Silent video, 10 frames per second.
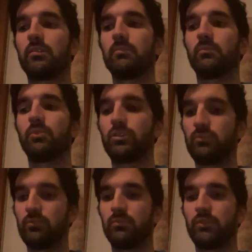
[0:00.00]
when
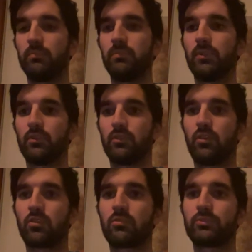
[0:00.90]
the little
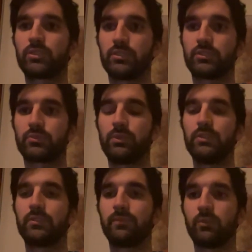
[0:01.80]
arms that
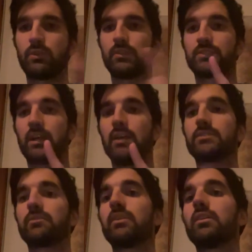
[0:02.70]
squeeze the phone on the
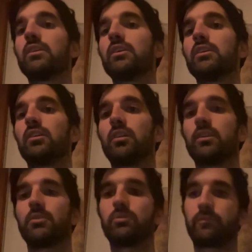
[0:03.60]
sides of it,
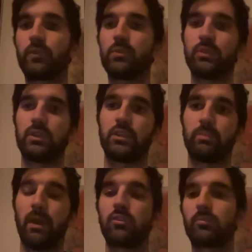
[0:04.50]
they would frequently hit the
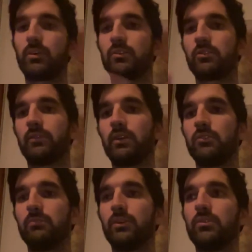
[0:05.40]
power button or the
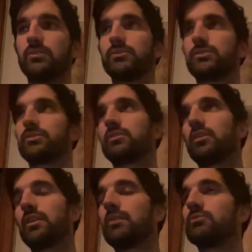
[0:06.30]
volume buttons.
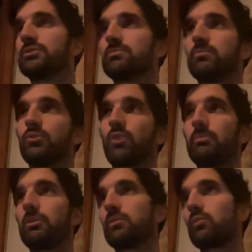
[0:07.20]
That was
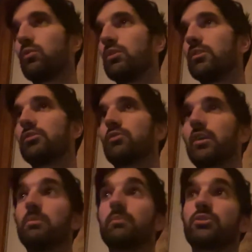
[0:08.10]
gripe number one.
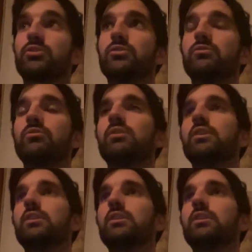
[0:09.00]
Gripe number two